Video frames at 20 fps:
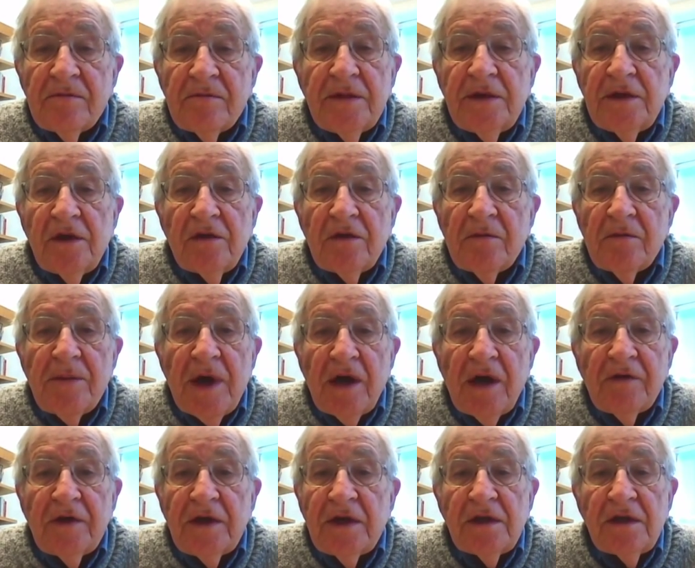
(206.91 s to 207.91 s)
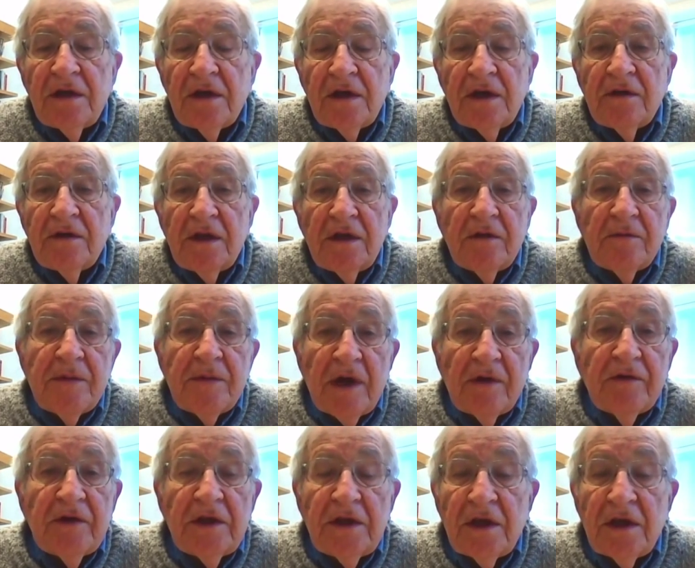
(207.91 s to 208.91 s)
the poverty line. The
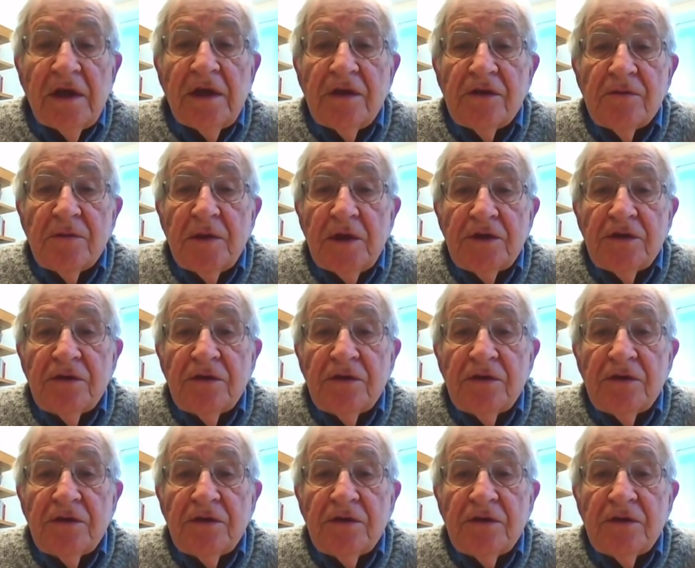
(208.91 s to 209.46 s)
poverty line